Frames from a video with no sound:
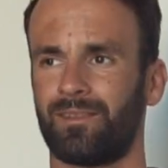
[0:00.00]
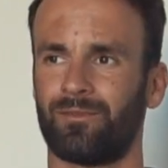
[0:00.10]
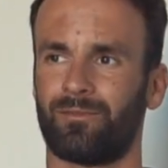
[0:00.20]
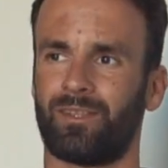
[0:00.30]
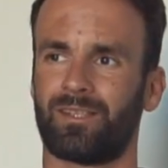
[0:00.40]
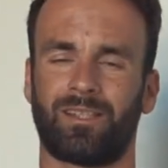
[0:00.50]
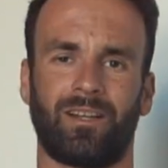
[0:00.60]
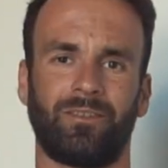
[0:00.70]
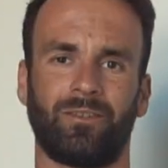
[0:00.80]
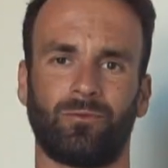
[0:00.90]
on a
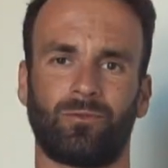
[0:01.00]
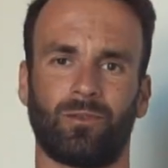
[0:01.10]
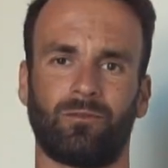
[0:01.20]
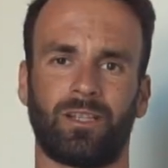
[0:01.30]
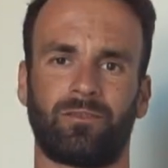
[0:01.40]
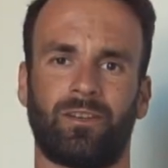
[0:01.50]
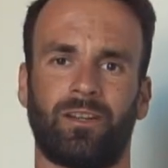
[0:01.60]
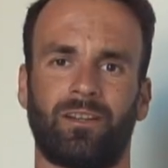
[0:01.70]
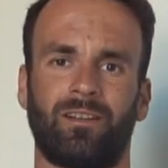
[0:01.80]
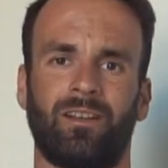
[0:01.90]
side note,
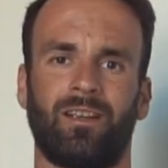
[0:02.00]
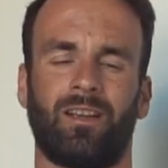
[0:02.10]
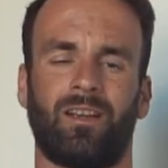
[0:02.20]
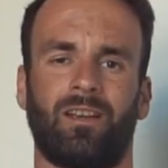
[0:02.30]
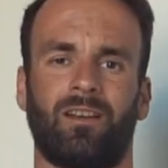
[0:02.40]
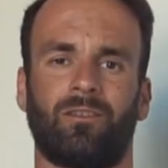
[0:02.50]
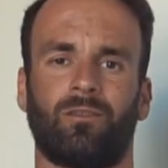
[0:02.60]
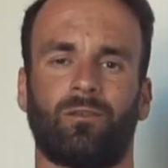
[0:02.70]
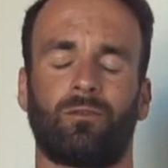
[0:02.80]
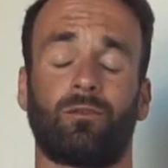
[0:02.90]

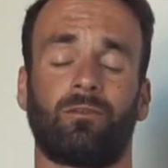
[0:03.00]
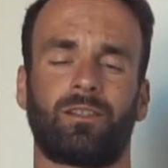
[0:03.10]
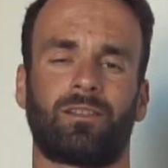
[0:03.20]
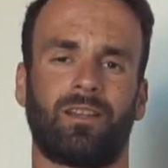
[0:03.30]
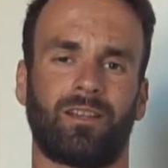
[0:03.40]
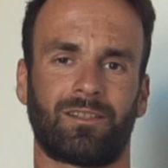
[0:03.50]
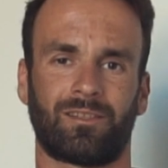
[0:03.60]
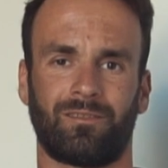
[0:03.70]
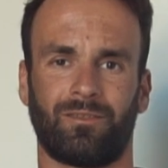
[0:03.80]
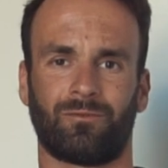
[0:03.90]
always take
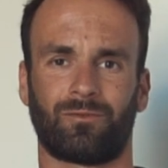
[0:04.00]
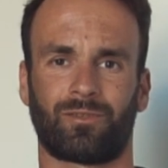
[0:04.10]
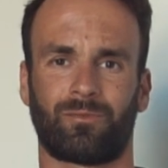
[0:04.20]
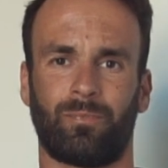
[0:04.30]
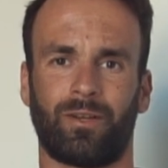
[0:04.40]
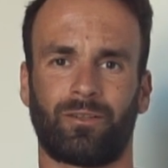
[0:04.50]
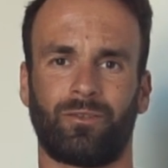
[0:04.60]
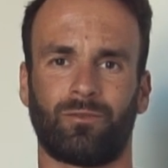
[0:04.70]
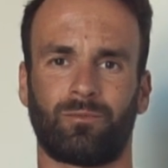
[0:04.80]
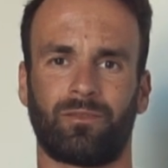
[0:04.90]
your
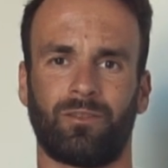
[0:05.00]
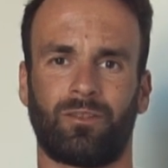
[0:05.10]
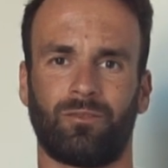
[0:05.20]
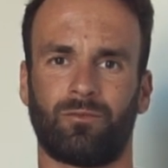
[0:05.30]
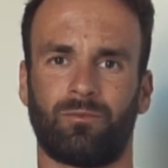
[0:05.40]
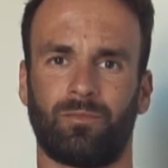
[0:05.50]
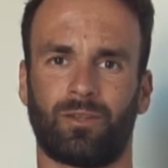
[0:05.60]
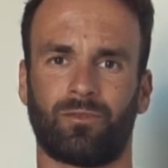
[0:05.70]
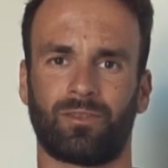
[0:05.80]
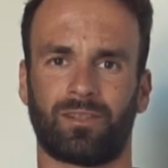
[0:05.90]
spare tubes with you,
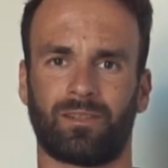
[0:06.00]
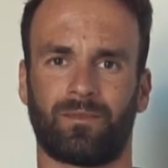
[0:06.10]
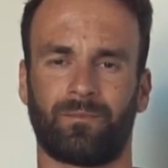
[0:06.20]
because